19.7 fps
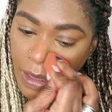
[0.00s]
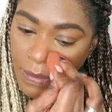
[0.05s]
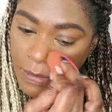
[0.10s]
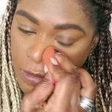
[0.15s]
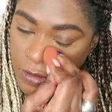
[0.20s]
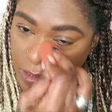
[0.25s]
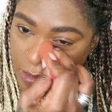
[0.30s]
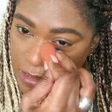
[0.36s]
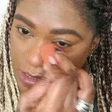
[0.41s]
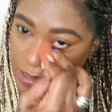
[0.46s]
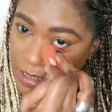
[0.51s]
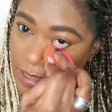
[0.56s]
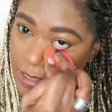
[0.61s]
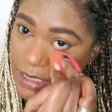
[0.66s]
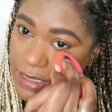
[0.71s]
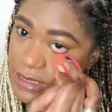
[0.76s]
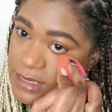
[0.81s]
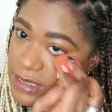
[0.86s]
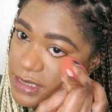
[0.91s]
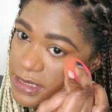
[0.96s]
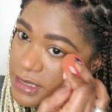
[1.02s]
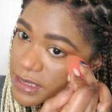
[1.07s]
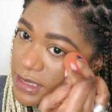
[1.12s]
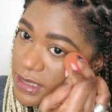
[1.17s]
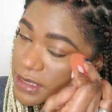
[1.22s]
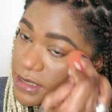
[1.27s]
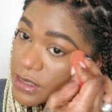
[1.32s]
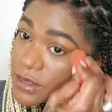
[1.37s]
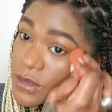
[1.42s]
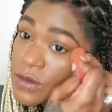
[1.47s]
I'm trying to stay
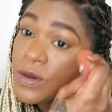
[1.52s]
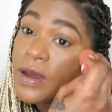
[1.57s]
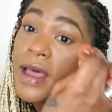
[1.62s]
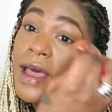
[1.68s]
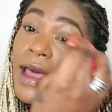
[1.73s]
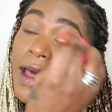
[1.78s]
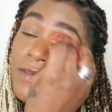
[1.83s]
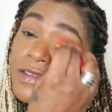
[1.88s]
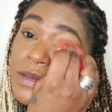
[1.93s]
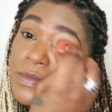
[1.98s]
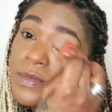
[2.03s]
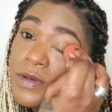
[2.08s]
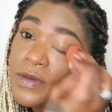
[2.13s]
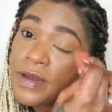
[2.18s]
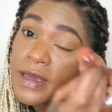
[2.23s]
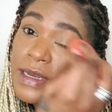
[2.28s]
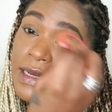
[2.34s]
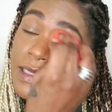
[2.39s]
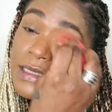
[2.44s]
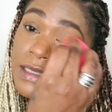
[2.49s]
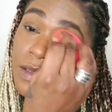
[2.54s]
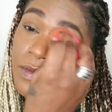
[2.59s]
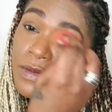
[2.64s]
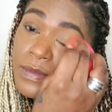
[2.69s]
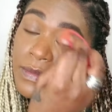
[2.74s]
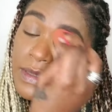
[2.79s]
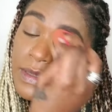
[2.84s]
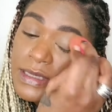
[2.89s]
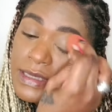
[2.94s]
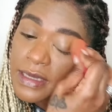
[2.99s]
consistent. So I have to be realistic
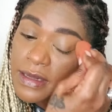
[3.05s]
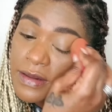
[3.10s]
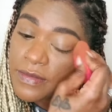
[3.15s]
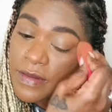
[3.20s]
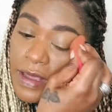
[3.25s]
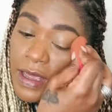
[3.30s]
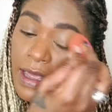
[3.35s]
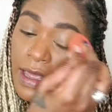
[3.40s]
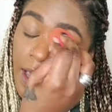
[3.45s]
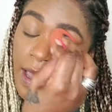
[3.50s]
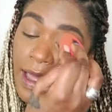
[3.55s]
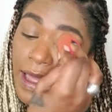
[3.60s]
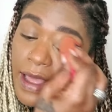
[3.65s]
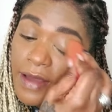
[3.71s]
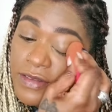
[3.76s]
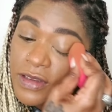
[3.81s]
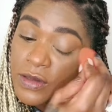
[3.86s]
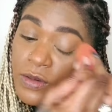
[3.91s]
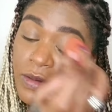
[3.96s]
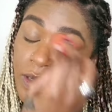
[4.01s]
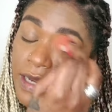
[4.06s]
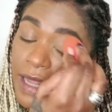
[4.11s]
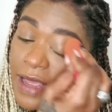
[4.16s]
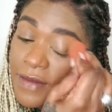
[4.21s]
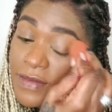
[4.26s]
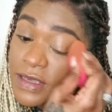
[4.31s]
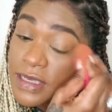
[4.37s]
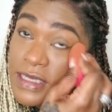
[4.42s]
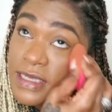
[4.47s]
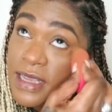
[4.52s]
with myself. I have to know that I
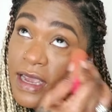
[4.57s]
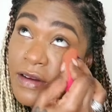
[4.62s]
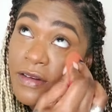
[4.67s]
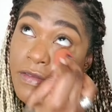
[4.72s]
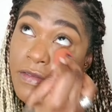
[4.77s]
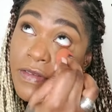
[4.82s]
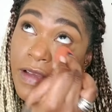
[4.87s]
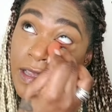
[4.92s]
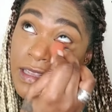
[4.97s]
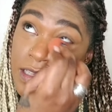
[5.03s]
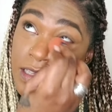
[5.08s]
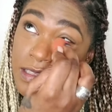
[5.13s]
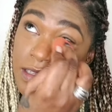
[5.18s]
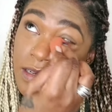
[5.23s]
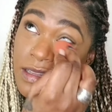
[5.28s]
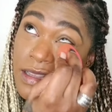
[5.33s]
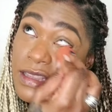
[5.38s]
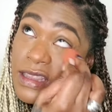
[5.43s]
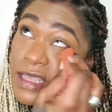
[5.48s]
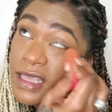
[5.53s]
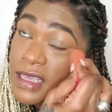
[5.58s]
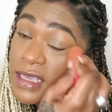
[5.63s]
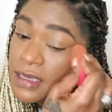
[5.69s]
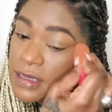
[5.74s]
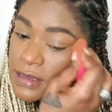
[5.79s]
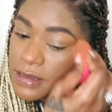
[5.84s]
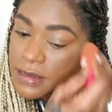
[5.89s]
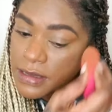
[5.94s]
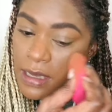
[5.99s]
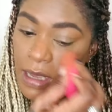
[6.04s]
have to sacrifice certain
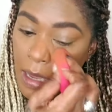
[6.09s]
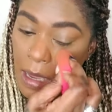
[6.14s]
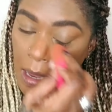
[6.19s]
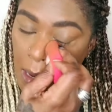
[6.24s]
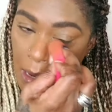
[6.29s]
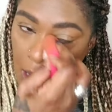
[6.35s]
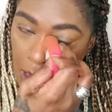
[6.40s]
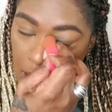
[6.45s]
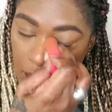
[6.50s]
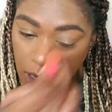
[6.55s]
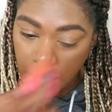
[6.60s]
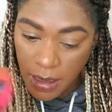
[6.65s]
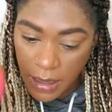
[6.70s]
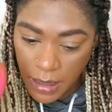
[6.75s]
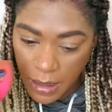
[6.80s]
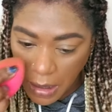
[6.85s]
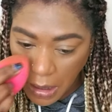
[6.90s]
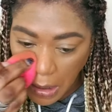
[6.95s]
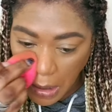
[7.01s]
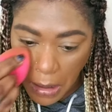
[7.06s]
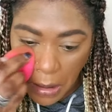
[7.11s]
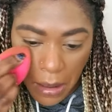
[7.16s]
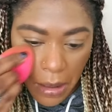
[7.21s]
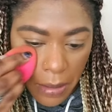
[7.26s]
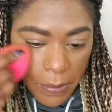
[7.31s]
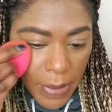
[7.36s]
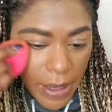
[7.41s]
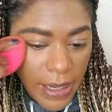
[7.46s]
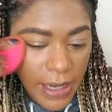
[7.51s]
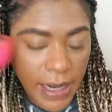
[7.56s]
things
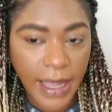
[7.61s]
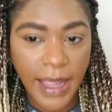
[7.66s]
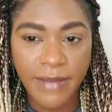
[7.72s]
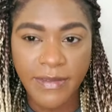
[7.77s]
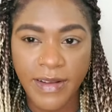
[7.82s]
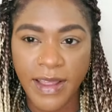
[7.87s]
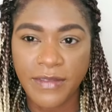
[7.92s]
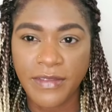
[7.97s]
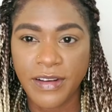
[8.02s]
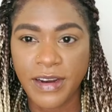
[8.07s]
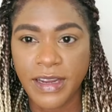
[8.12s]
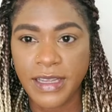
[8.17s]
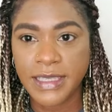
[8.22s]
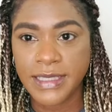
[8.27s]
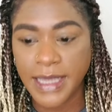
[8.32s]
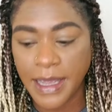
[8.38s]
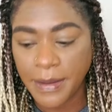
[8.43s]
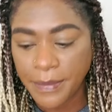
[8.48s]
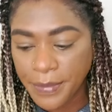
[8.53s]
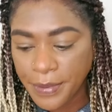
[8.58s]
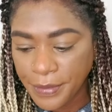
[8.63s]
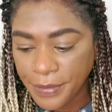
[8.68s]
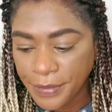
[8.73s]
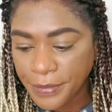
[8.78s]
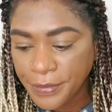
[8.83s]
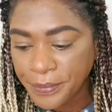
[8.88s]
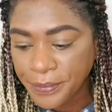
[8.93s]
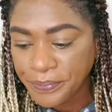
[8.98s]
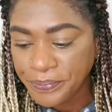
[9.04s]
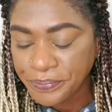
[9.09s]
in my life. Like, for
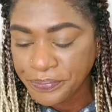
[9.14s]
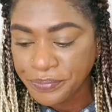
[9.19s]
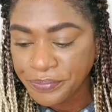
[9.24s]
example,